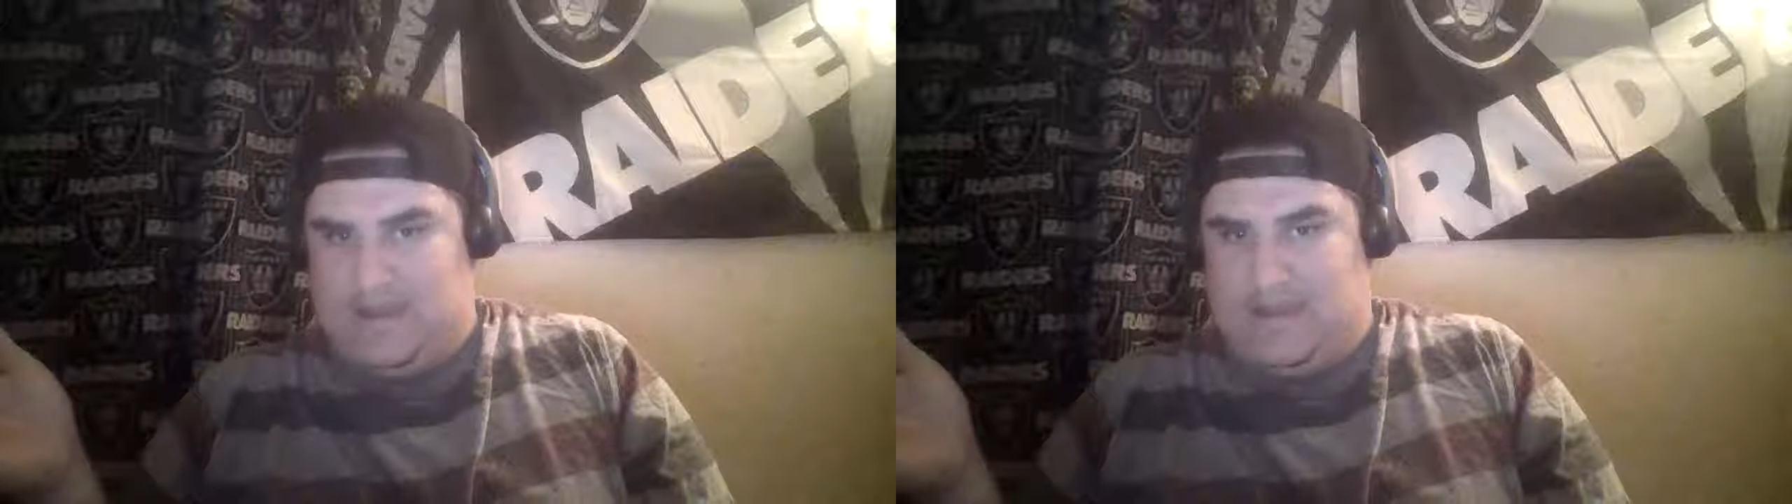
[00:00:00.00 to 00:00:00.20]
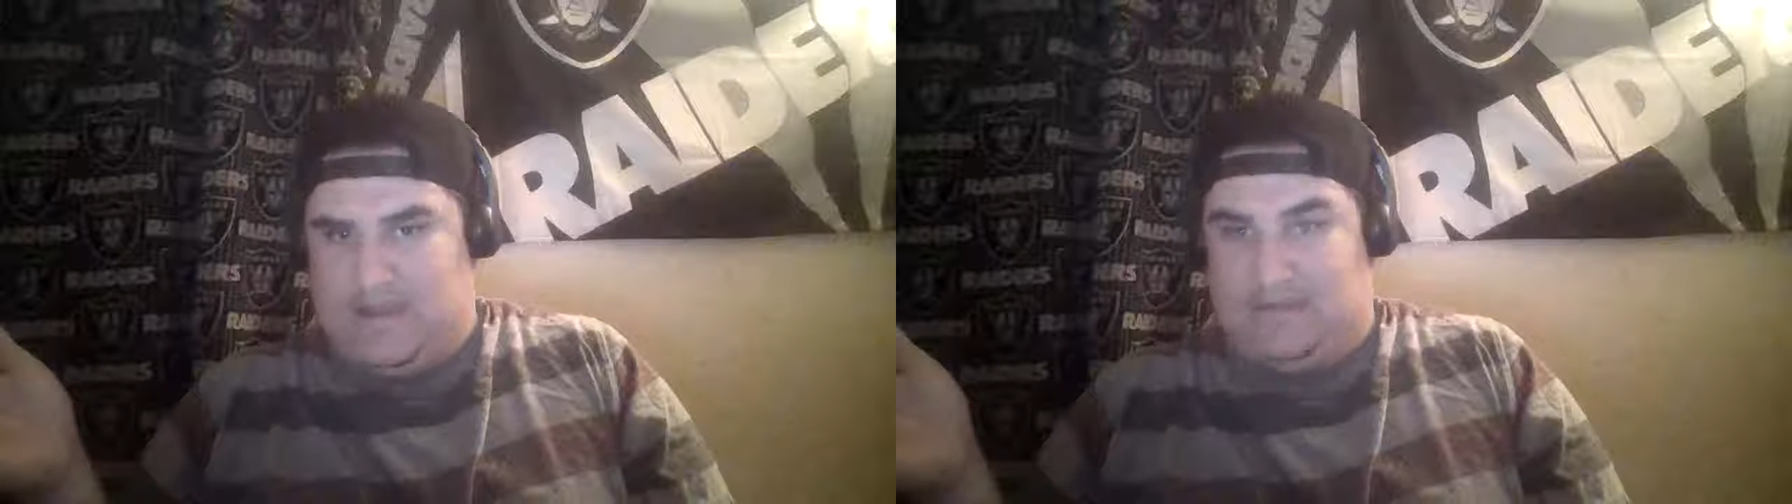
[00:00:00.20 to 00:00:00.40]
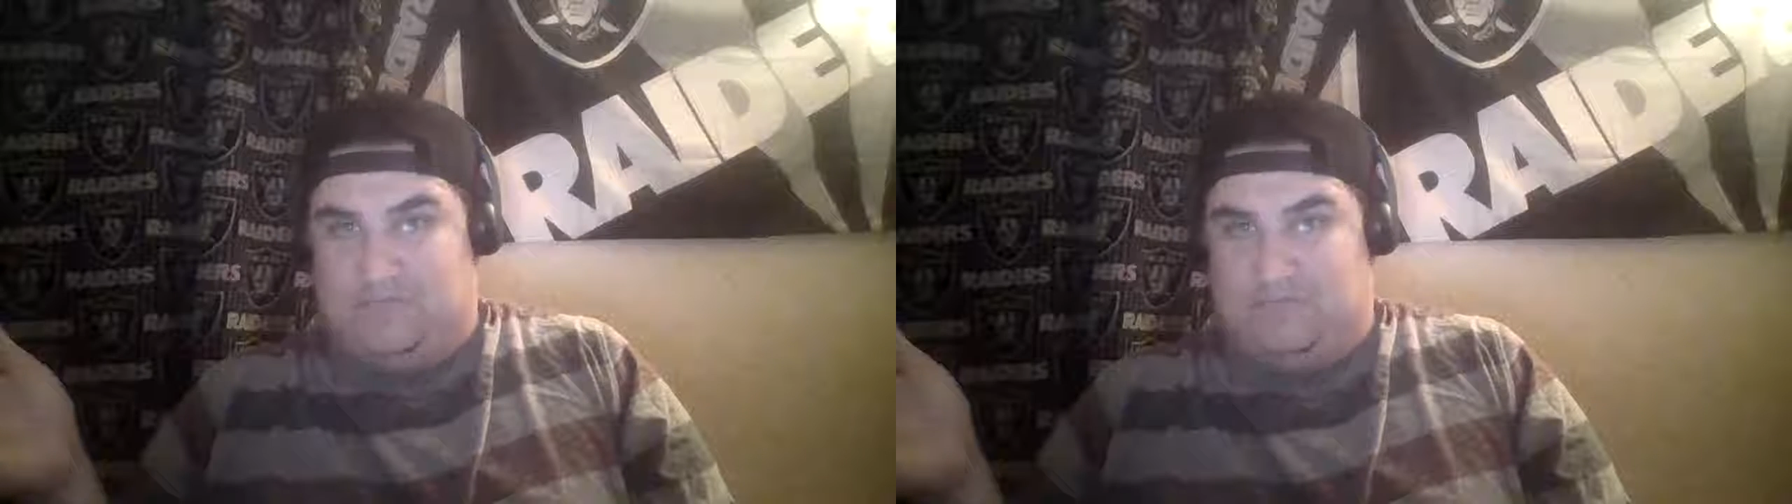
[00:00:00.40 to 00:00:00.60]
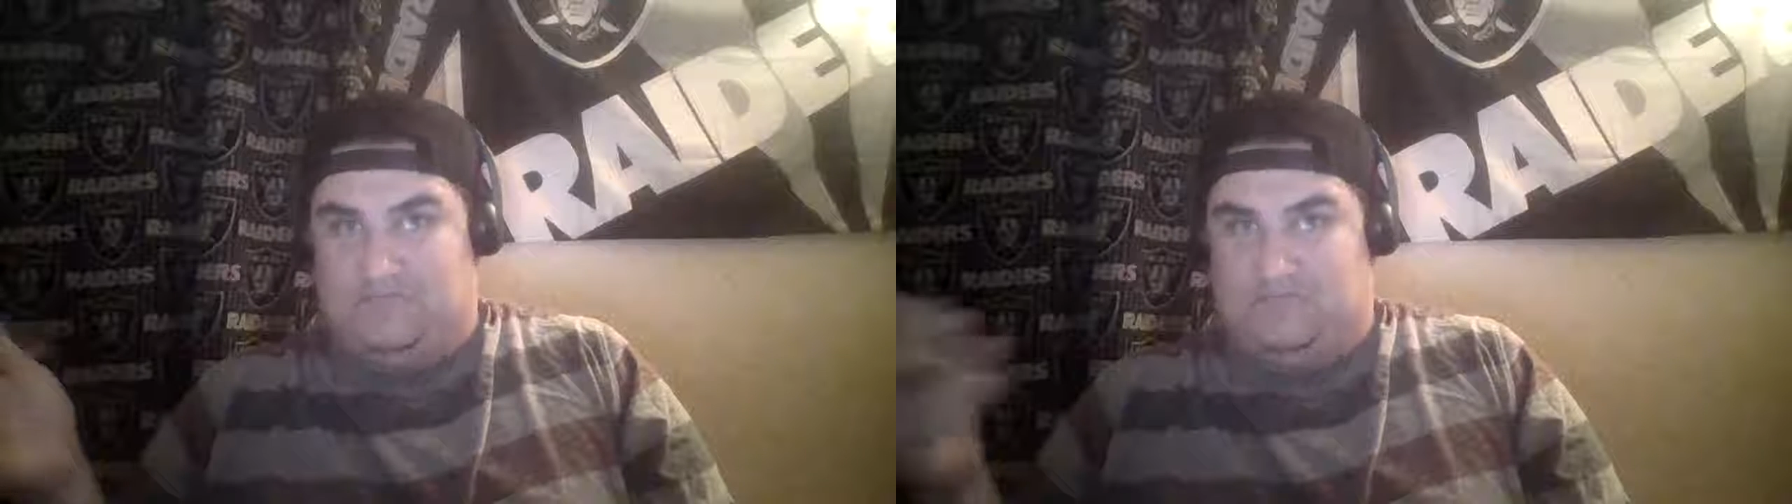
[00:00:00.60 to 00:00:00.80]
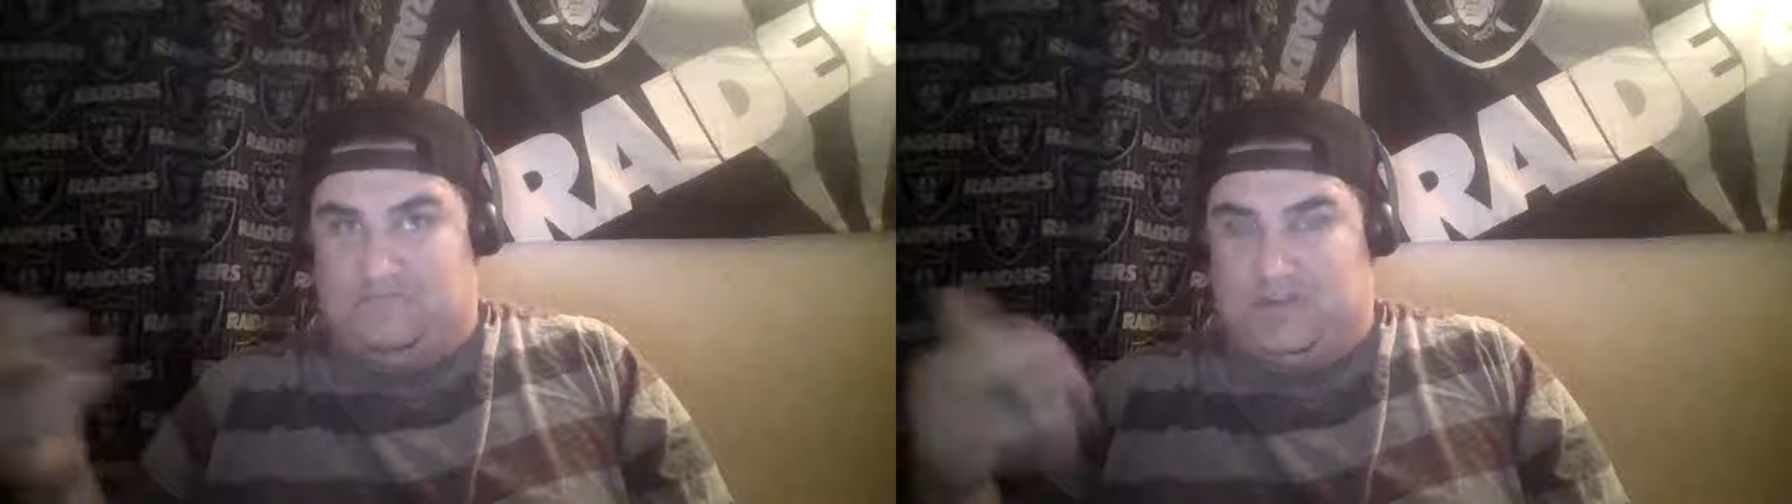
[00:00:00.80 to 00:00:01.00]

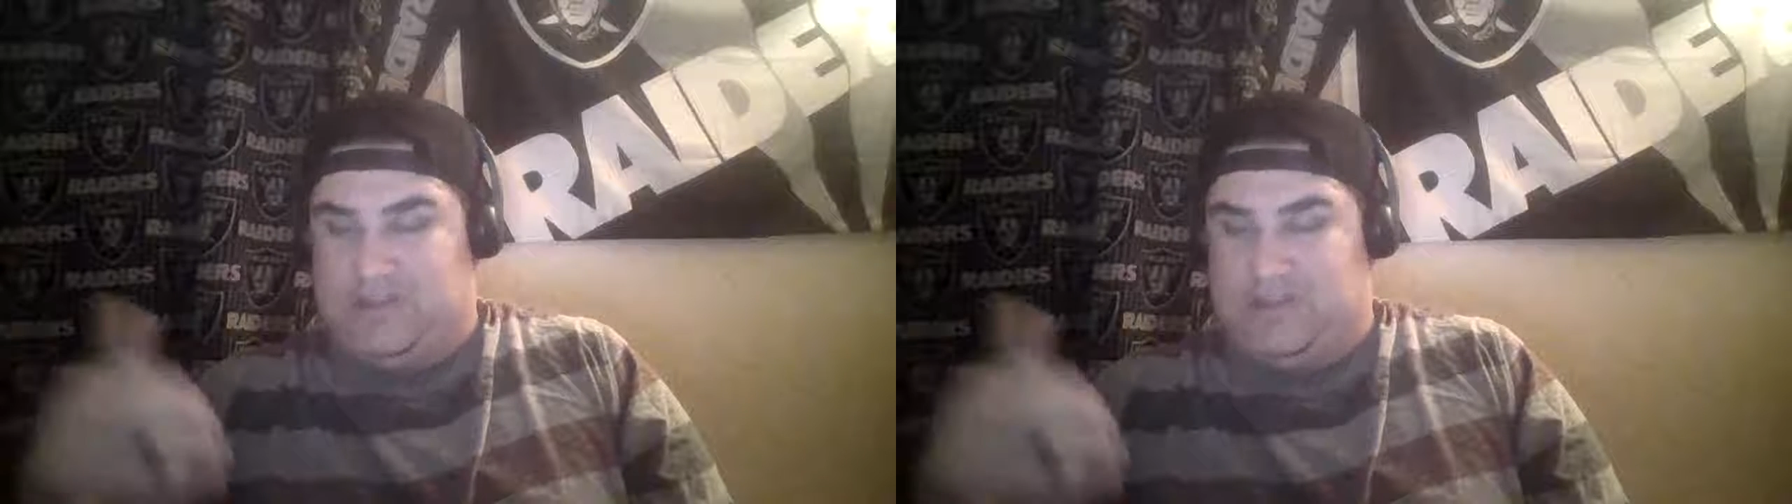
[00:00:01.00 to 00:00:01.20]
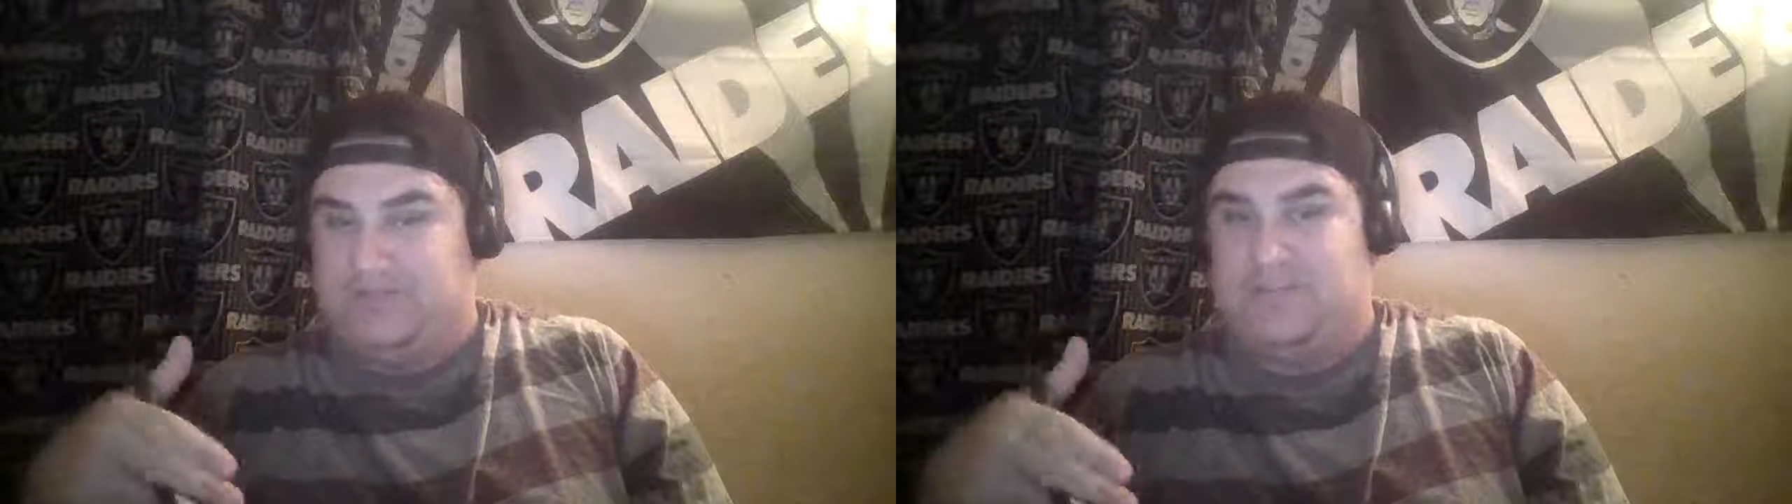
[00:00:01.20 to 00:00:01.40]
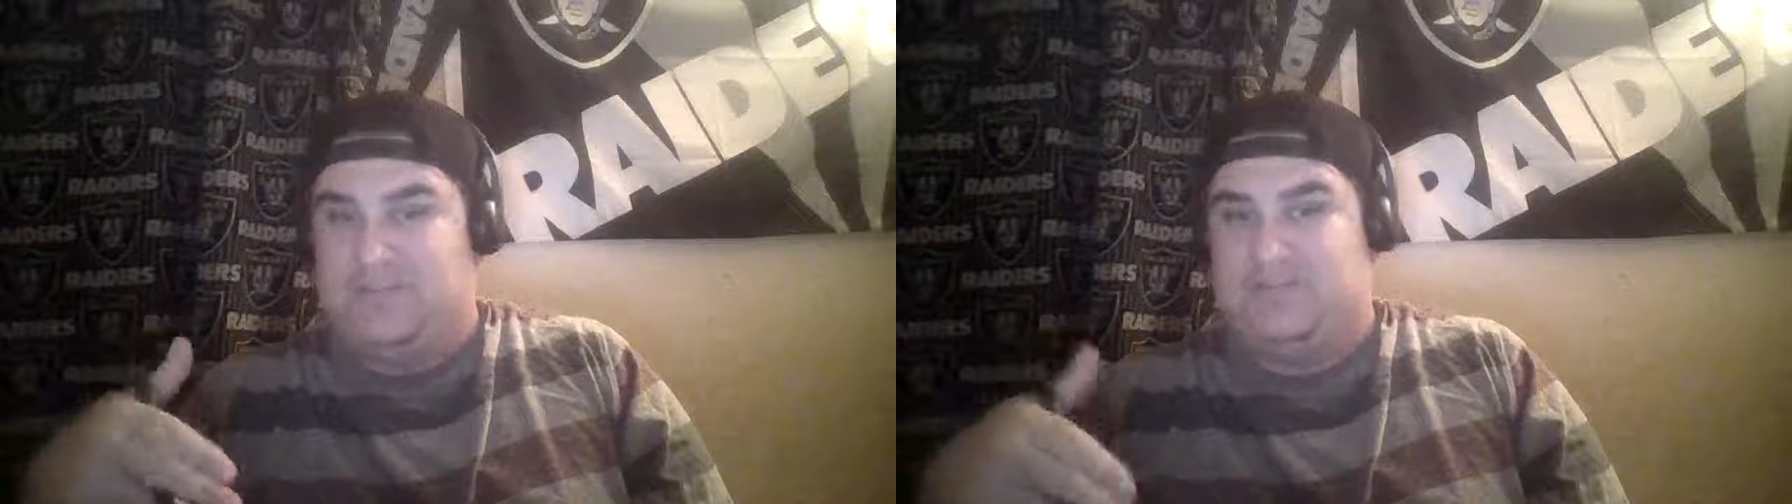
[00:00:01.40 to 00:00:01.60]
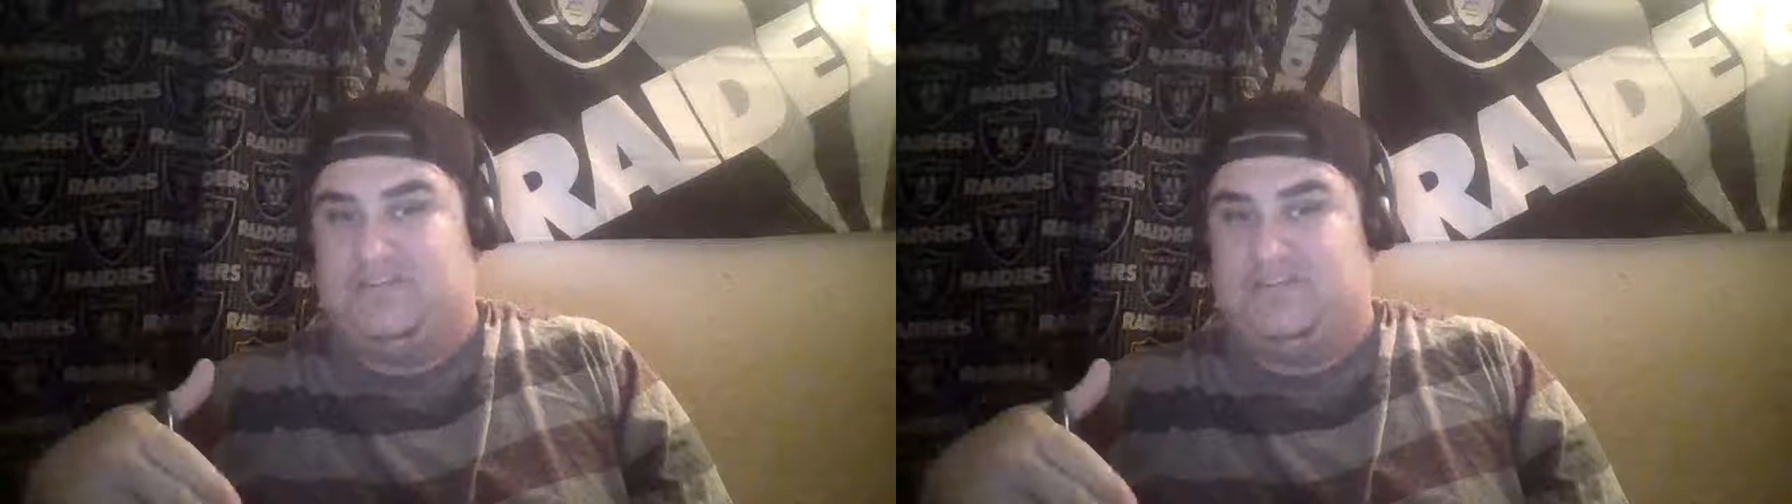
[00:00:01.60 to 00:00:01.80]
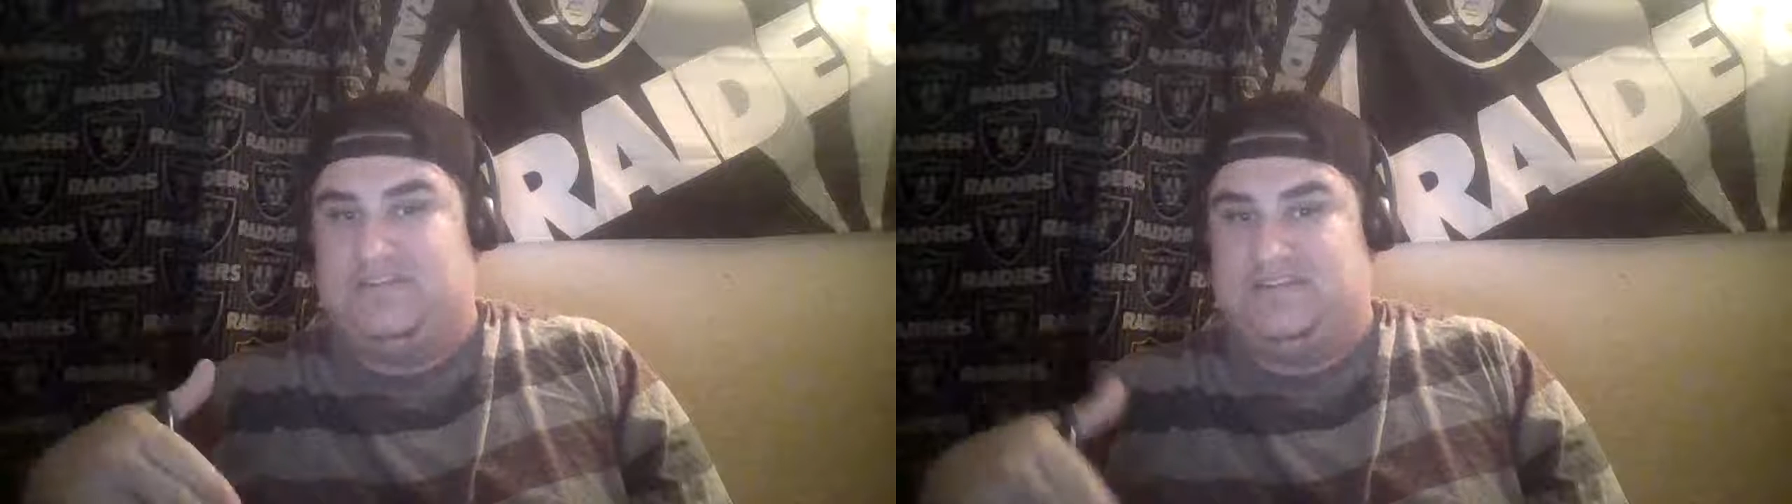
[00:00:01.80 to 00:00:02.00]
and Cleveland
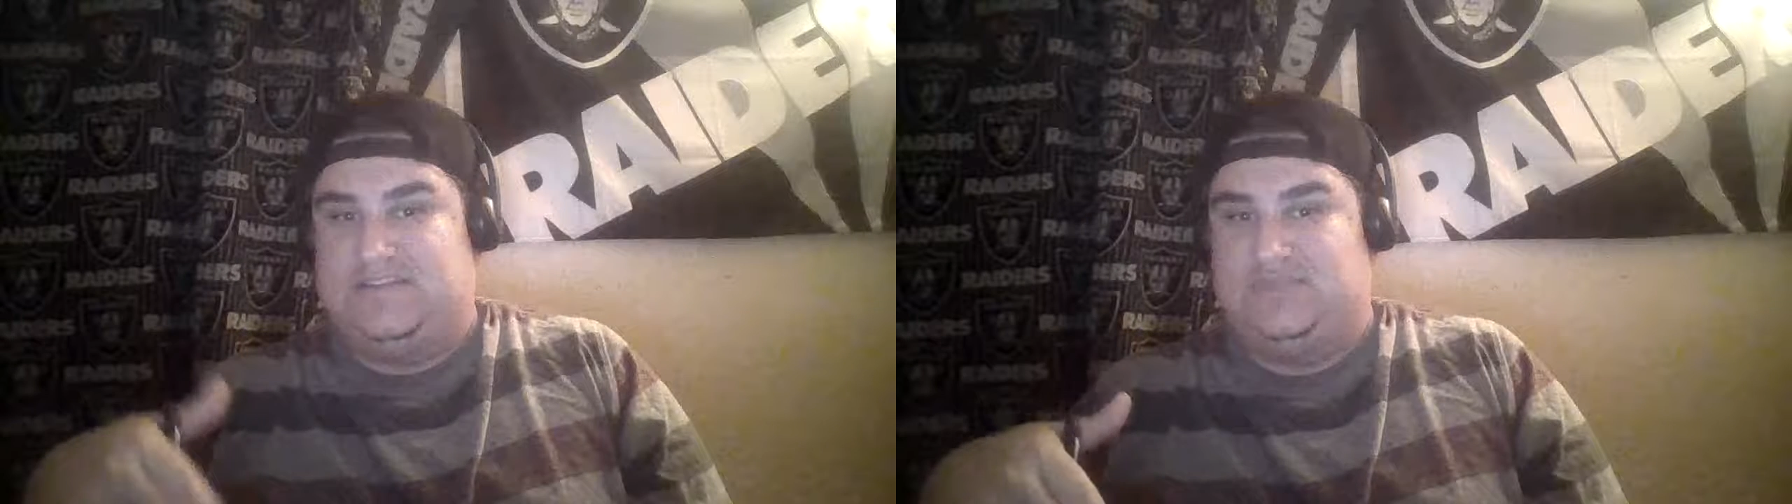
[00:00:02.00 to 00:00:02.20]
loses as